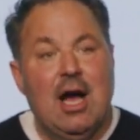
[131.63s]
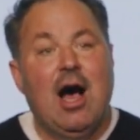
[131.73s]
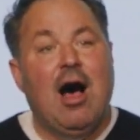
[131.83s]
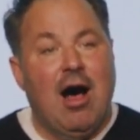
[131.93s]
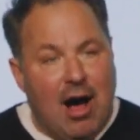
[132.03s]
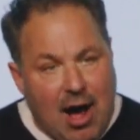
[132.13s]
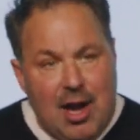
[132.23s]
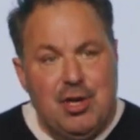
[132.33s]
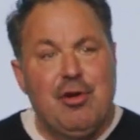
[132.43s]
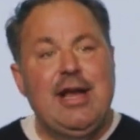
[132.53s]

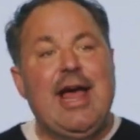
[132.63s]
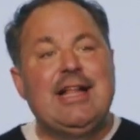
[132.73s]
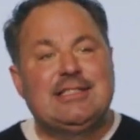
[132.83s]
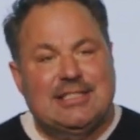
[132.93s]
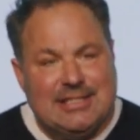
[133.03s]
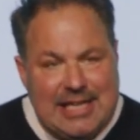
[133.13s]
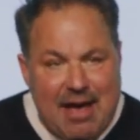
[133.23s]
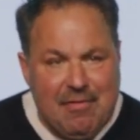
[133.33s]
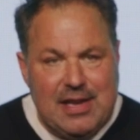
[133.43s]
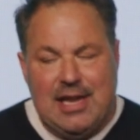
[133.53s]
170